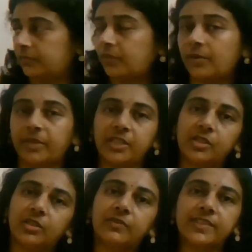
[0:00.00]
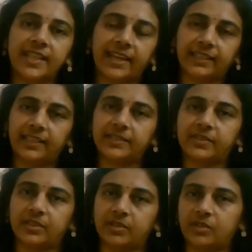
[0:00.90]
formation of cyclic
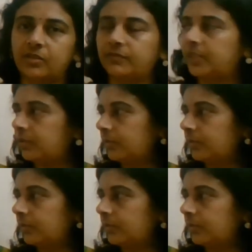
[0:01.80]
structure of the